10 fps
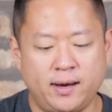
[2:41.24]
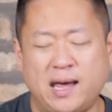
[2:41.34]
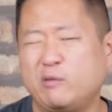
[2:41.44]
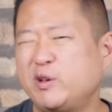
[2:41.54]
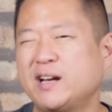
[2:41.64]

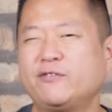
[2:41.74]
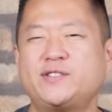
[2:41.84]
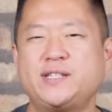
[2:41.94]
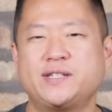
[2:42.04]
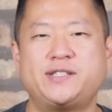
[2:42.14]
And we kind of
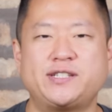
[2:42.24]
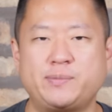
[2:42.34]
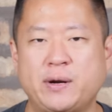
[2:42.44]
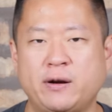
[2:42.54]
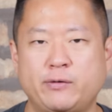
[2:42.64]
see this
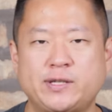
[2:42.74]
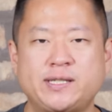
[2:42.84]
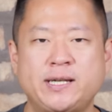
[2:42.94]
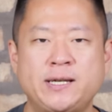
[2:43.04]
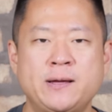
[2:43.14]
disappearing. We
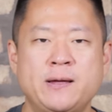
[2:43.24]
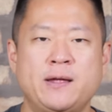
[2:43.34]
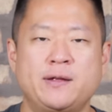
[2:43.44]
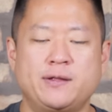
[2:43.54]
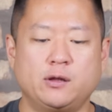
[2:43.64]
see
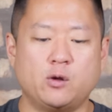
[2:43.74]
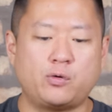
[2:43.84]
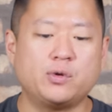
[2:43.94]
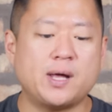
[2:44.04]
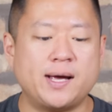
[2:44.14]

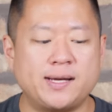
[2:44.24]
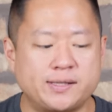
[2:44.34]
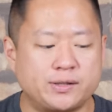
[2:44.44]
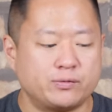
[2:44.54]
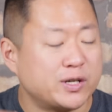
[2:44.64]

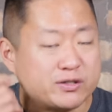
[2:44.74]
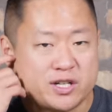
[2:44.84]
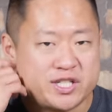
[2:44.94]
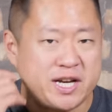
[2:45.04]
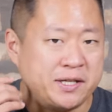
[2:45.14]
localized
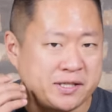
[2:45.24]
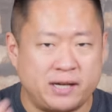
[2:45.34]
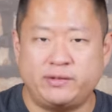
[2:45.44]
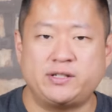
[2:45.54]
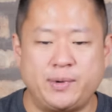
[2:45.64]
restaurant chains
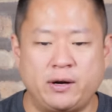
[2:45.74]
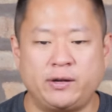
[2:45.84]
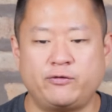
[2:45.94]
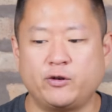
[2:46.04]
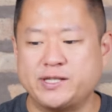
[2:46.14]
kind of
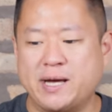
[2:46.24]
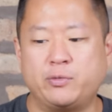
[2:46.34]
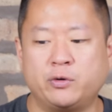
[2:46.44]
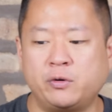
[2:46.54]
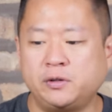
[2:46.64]
disappearing. For
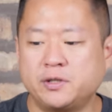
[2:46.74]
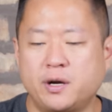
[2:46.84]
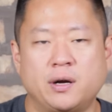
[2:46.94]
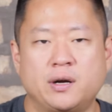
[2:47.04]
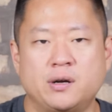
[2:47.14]
example,
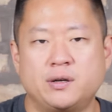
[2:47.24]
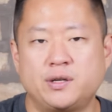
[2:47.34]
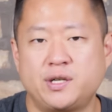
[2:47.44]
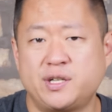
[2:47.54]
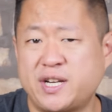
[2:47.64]
uh,
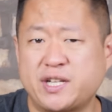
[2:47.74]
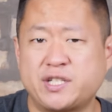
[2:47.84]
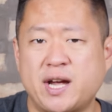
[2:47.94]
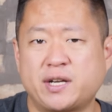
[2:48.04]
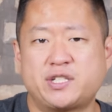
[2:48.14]
Shake
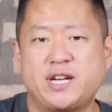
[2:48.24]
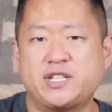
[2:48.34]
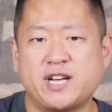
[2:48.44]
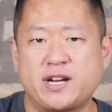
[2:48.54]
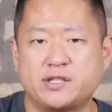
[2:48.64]
Shack. Shake
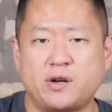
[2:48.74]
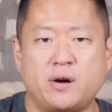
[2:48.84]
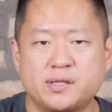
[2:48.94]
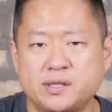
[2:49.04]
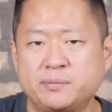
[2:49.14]
Shack is
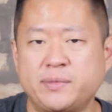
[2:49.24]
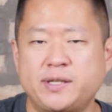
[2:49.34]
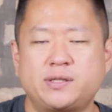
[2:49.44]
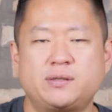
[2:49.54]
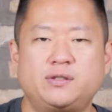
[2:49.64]
awesome.
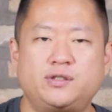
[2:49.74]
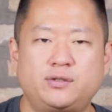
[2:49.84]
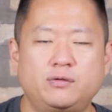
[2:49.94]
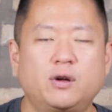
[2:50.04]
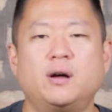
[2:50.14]
It's
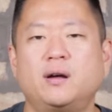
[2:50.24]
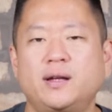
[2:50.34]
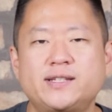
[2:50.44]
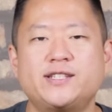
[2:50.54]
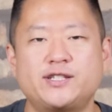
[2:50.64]

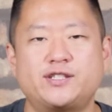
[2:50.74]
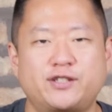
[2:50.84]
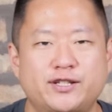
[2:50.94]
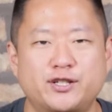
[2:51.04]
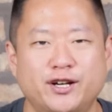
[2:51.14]
uh, it's it's
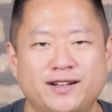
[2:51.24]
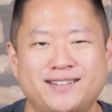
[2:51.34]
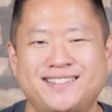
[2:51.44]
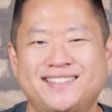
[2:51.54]
it's good.